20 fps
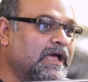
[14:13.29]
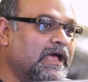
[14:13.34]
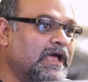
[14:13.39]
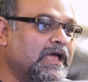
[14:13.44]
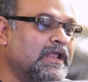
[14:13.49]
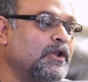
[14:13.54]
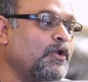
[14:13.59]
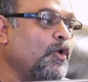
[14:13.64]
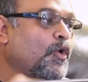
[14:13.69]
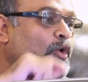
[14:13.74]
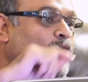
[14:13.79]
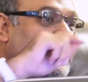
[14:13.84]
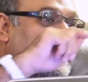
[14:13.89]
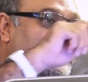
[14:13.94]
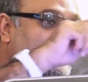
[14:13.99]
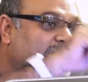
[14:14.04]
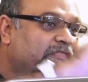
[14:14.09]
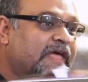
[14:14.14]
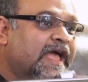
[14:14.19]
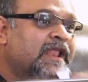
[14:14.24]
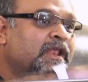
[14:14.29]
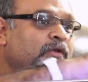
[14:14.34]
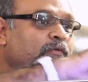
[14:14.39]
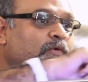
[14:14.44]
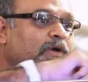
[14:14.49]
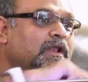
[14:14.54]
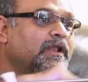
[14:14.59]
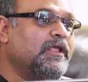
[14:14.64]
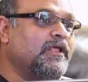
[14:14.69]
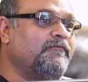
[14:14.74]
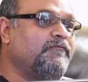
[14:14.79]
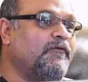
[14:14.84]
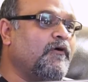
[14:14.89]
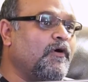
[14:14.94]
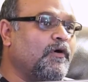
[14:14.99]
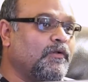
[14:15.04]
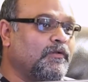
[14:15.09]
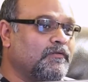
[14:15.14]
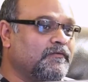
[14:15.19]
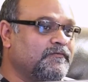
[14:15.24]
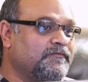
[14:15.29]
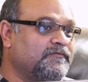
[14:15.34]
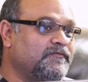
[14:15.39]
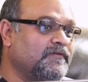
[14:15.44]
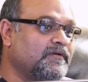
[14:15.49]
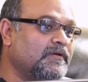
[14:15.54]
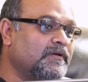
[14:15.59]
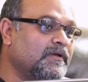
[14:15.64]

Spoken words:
And only then will evolve